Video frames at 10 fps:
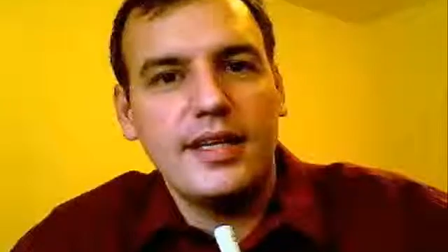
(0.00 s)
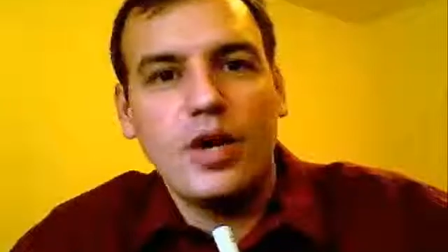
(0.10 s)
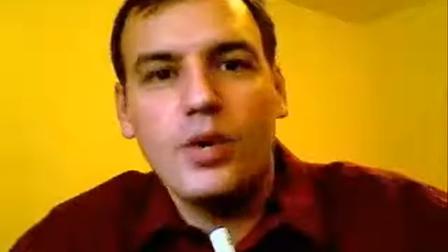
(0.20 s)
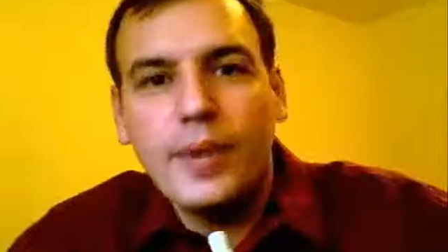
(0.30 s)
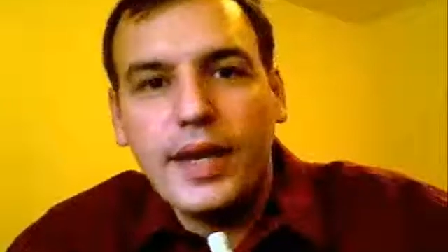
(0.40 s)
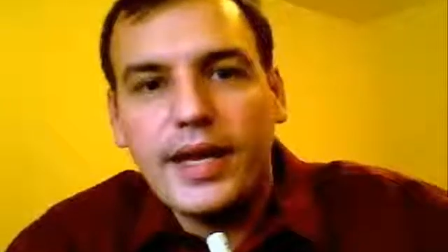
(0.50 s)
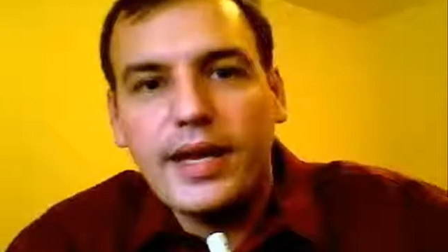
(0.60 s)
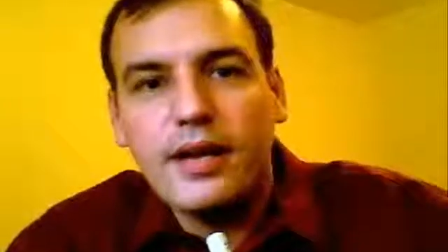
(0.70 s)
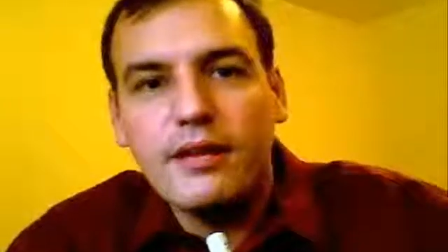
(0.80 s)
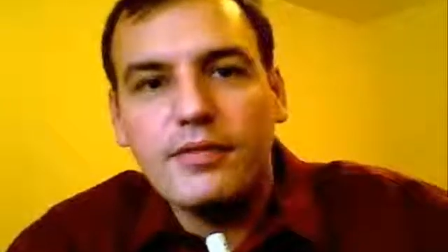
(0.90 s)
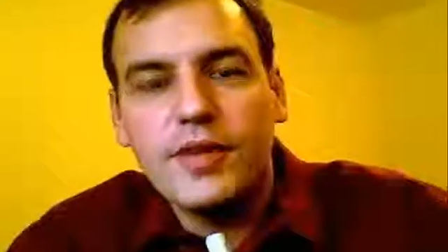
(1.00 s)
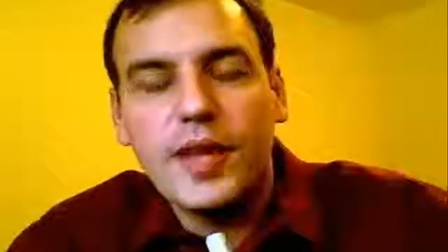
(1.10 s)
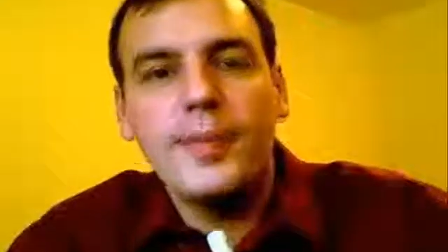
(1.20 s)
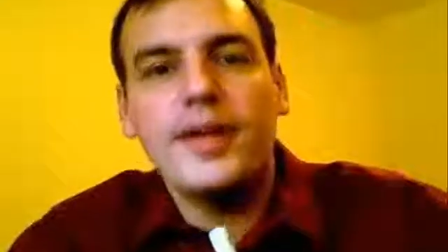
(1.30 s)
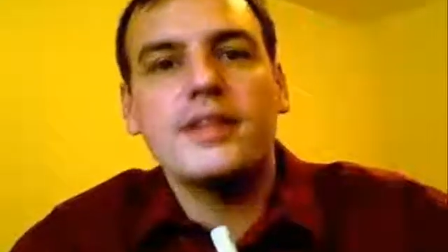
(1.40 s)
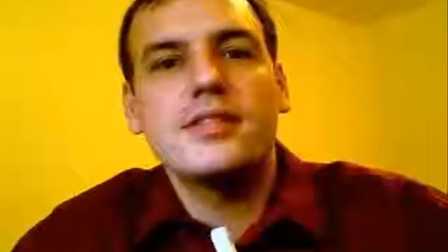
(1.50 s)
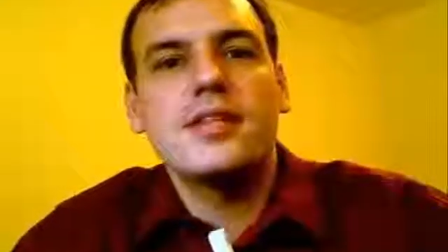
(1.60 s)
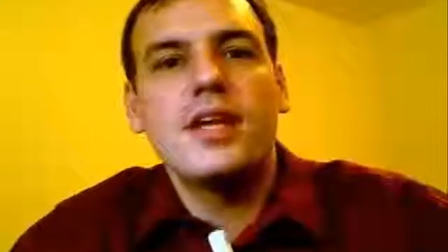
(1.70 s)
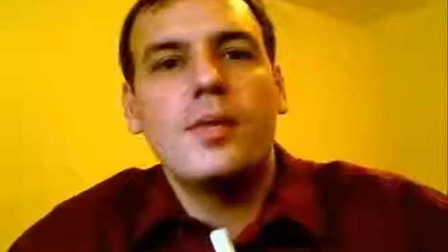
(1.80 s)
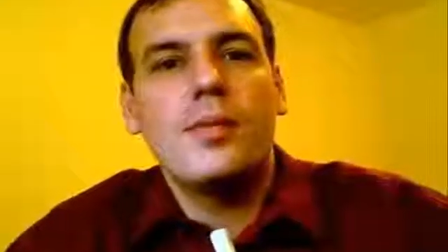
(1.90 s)
the opening of
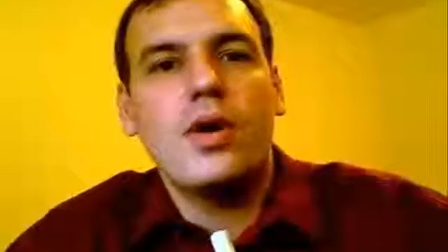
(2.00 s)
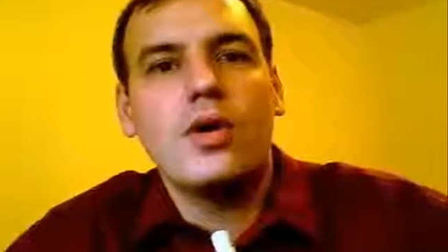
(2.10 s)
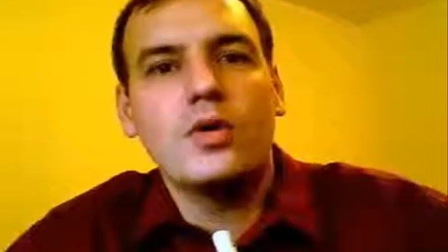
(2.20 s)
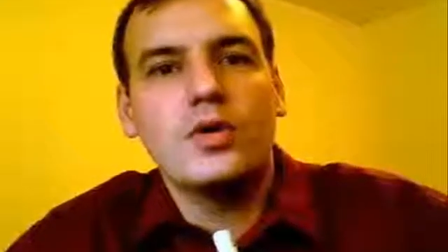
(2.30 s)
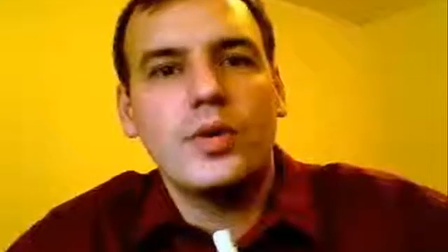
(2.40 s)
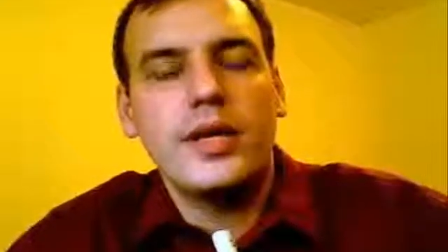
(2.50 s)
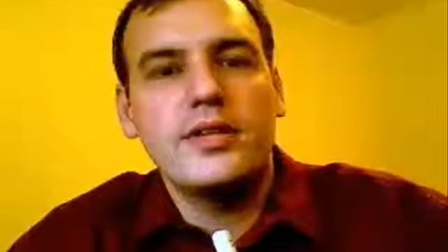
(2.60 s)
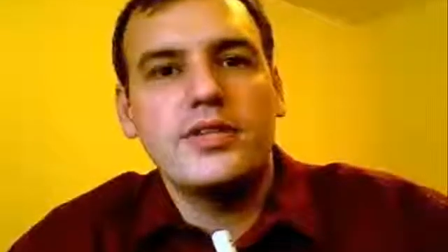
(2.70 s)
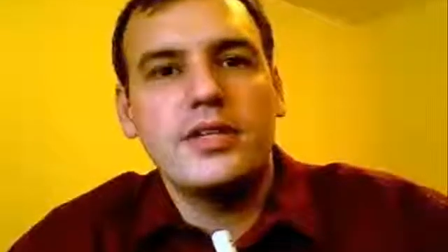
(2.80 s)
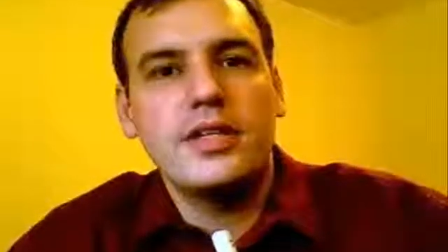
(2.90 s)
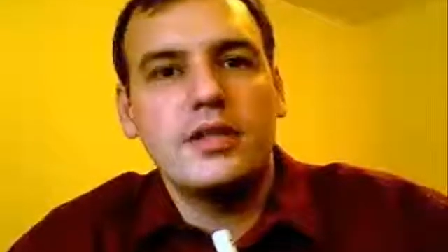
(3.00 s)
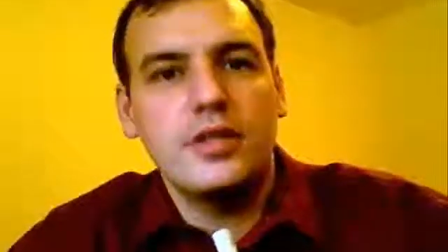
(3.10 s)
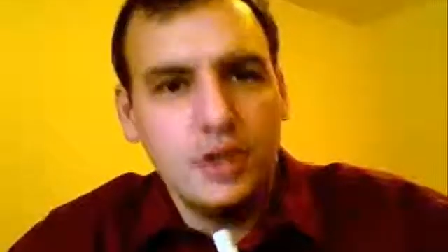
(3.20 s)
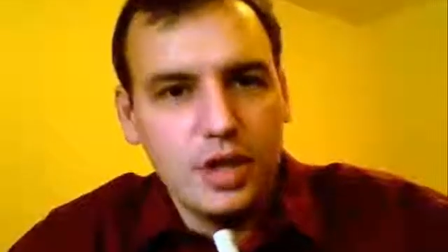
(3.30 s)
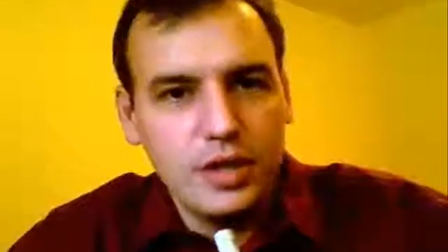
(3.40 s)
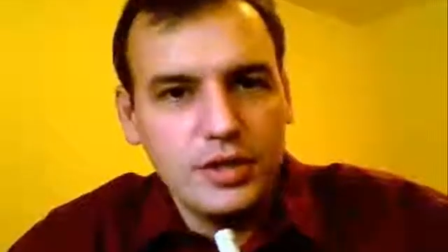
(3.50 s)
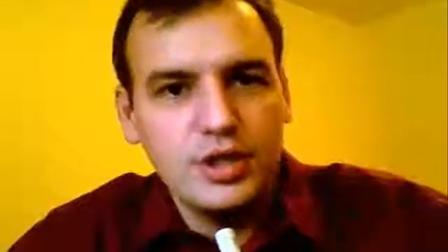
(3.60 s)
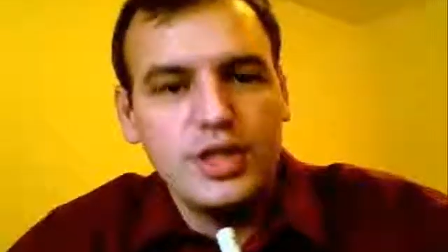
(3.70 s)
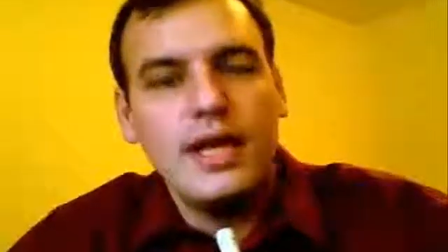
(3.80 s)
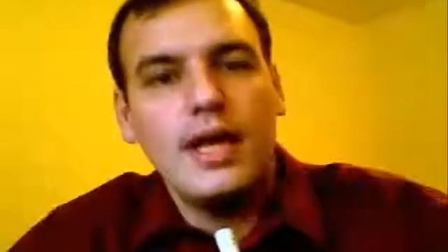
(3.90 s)
Philippians, Paul greets the
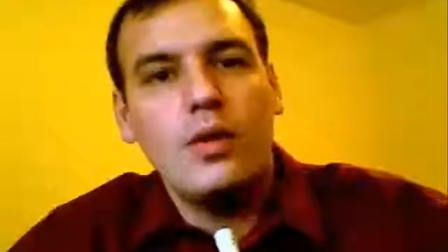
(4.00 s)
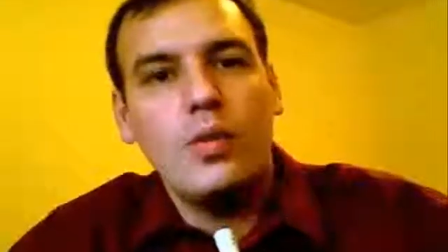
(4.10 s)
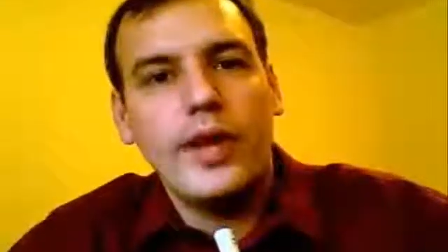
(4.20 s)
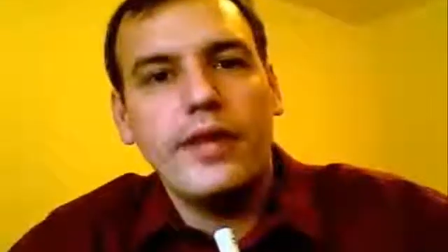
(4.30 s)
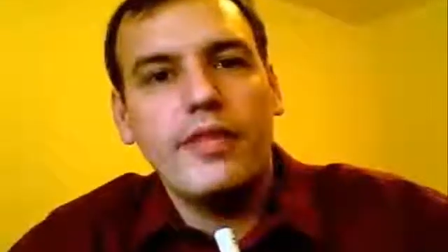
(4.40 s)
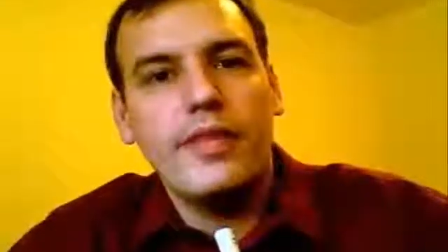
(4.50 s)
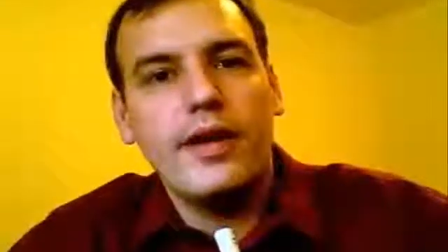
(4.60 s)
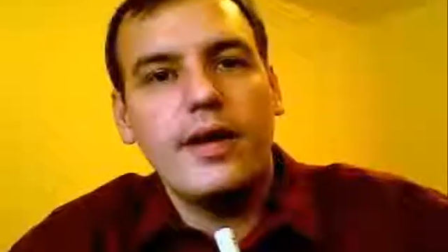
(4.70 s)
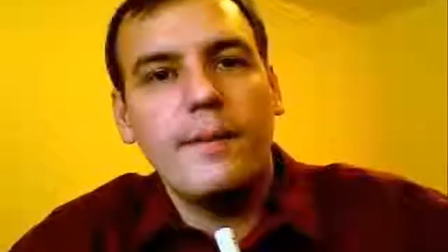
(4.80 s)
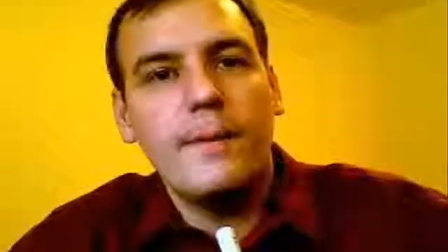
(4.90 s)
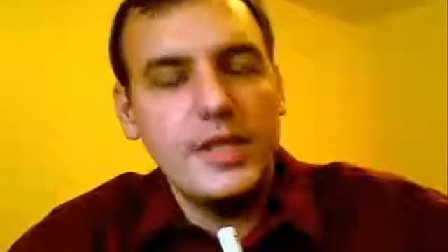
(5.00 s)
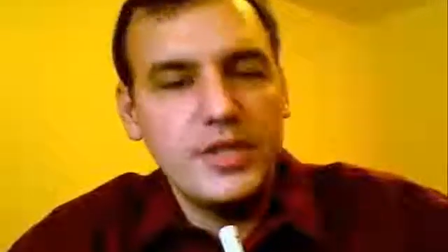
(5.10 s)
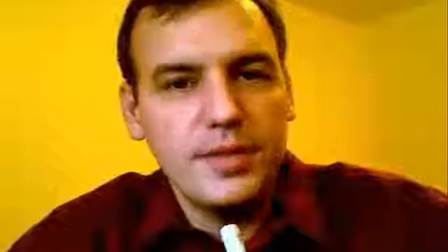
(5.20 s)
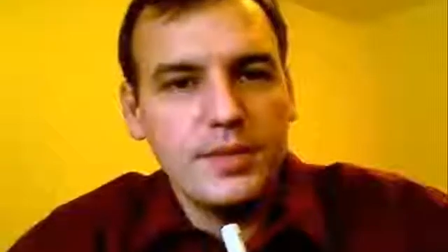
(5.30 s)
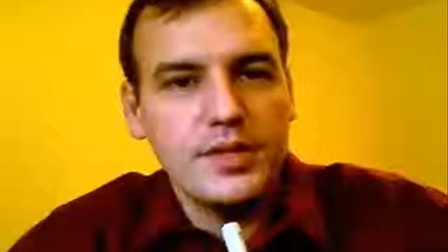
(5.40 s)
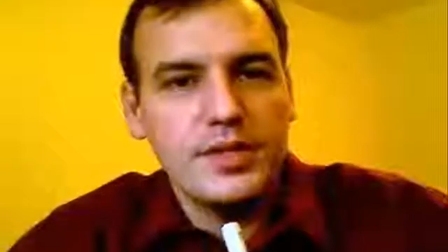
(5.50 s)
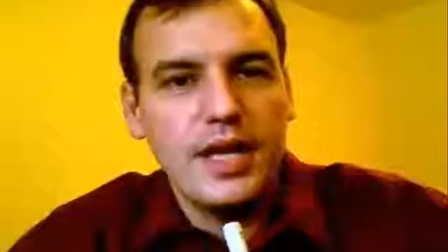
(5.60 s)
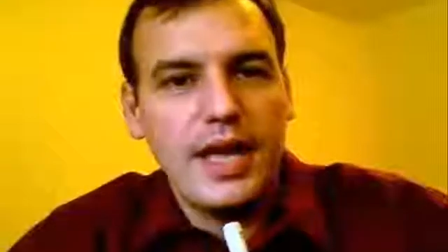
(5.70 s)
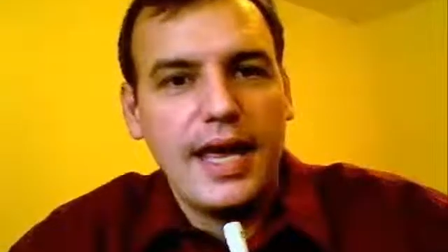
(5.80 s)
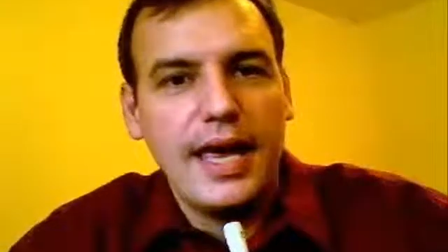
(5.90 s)
church with the bishops
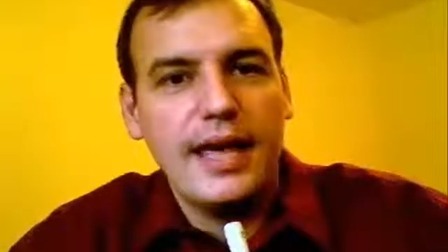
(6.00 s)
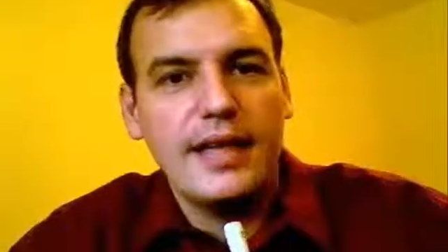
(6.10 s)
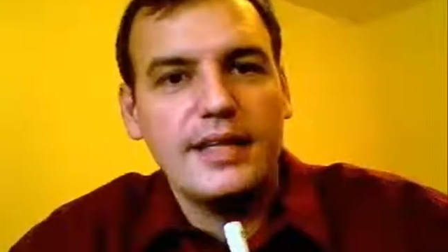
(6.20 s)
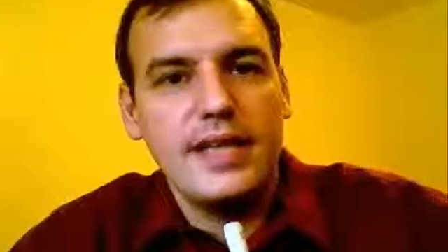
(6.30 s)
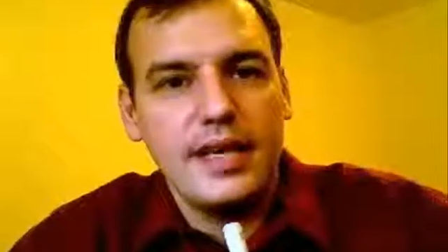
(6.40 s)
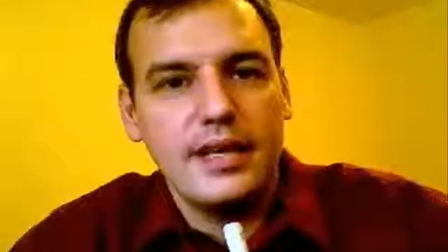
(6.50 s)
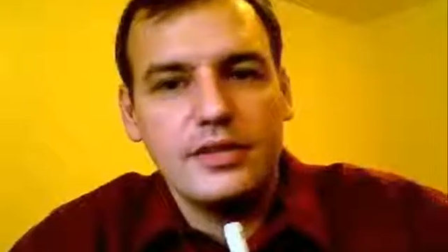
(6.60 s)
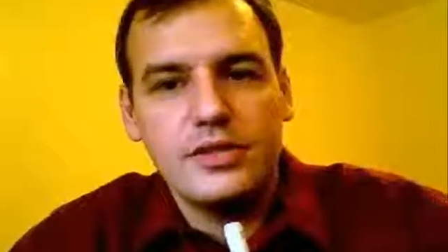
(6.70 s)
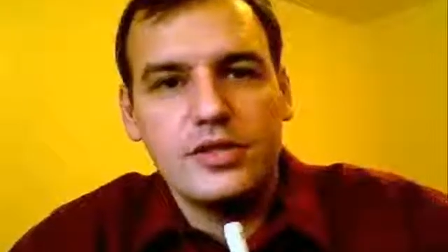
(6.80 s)
and deacons.